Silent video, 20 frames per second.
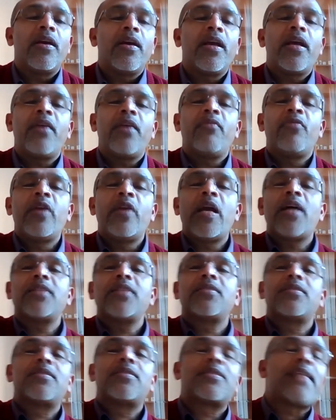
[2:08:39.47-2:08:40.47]
we are
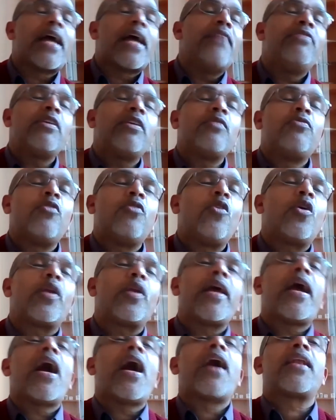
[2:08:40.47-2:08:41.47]
striving
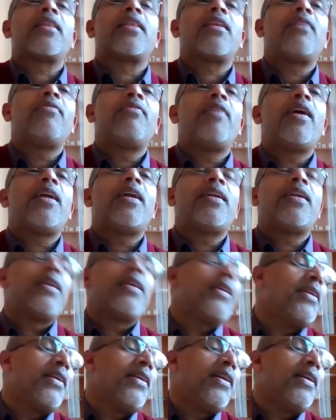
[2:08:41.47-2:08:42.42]
for another world,